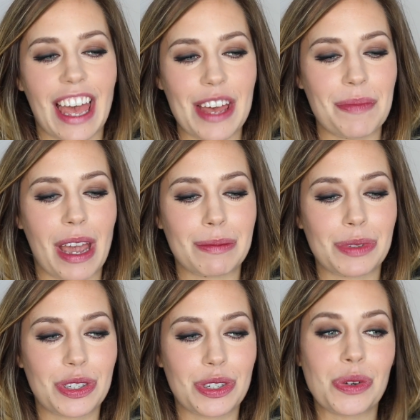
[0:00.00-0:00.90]
I'm
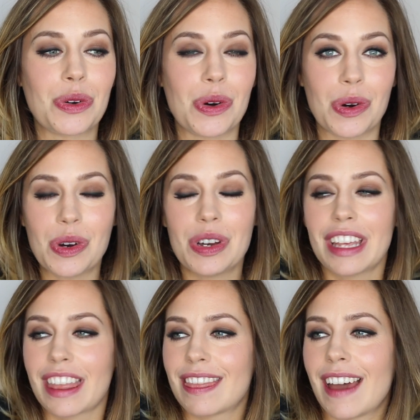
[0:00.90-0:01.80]
sure
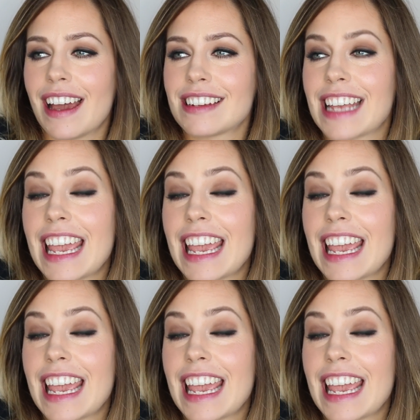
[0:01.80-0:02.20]
that